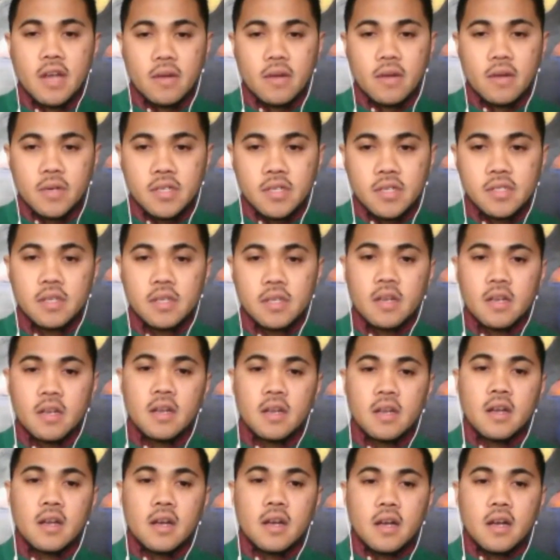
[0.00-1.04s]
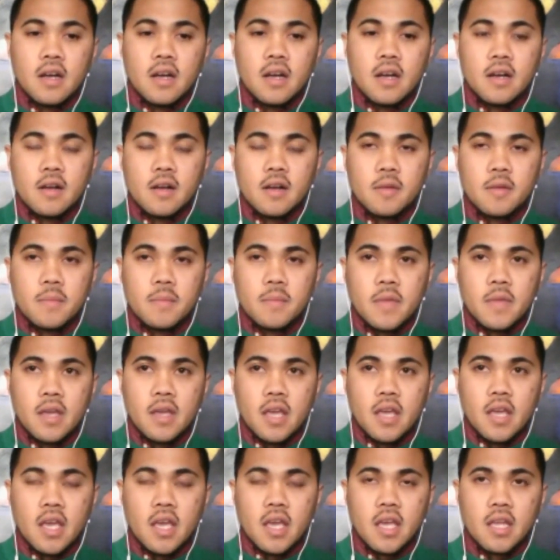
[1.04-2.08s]
hours.
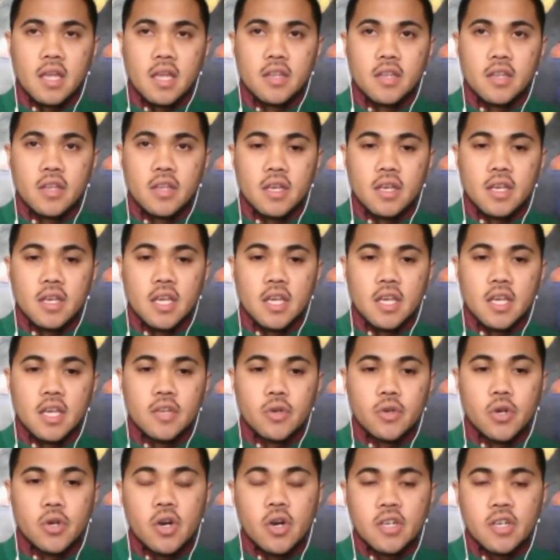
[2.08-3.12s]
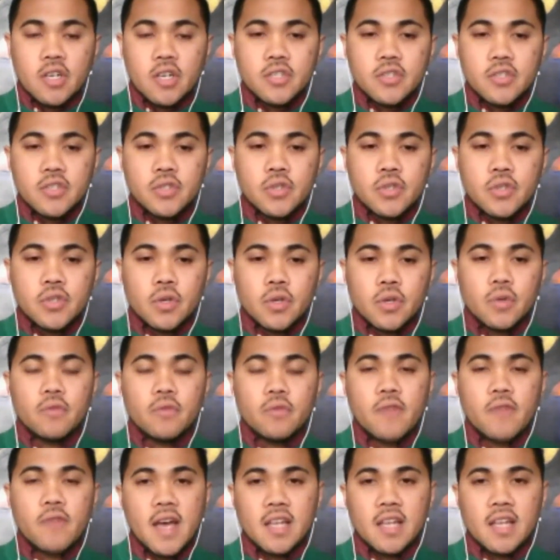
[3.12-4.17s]
And in regards
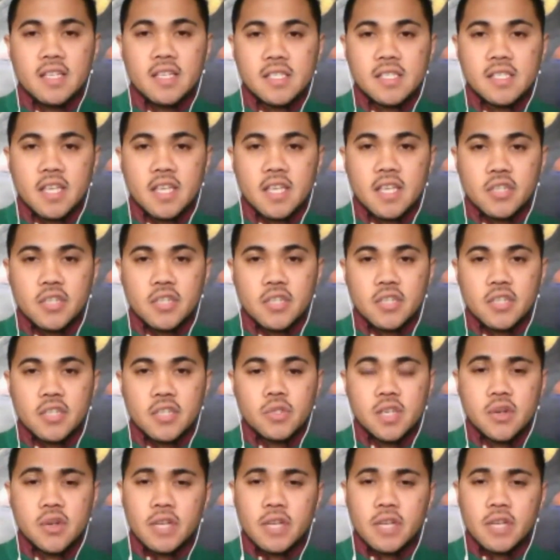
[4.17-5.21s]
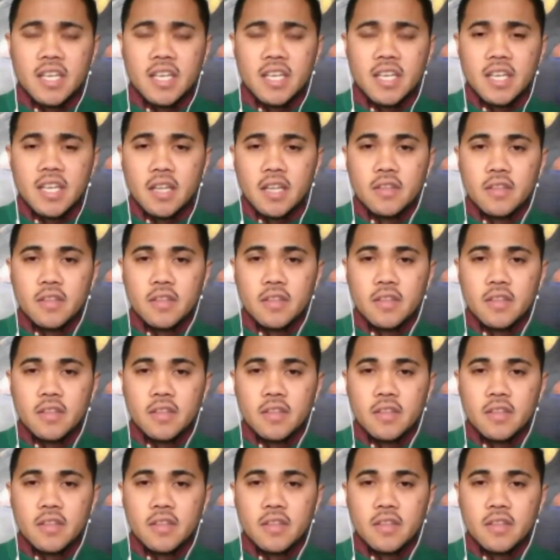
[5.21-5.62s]
to filing Schedule C or E,